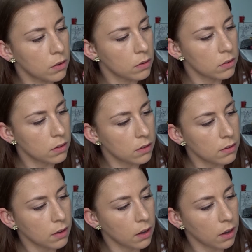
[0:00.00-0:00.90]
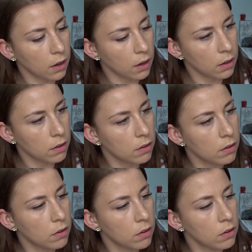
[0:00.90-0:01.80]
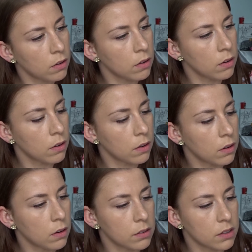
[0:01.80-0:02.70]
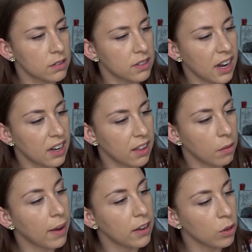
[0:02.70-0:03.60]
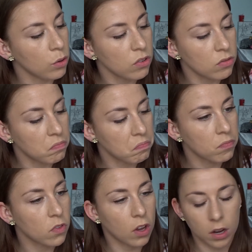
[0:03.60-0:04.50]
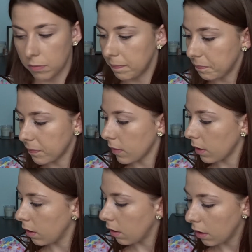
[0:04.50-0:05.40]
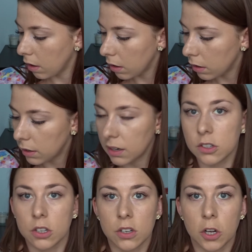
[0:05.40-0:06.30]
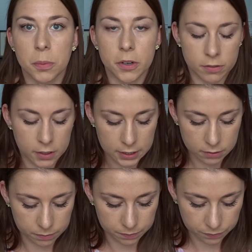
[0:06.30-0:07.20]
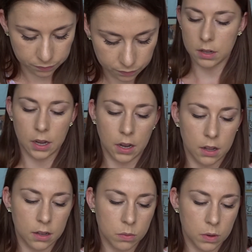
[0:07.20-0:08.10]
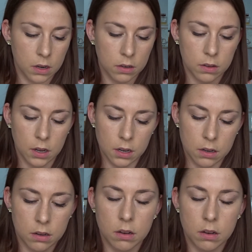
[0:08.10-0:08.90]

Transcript: What does it say? Doesn't say anything about use, so let's just open up right now. There you go, that's what it looks like.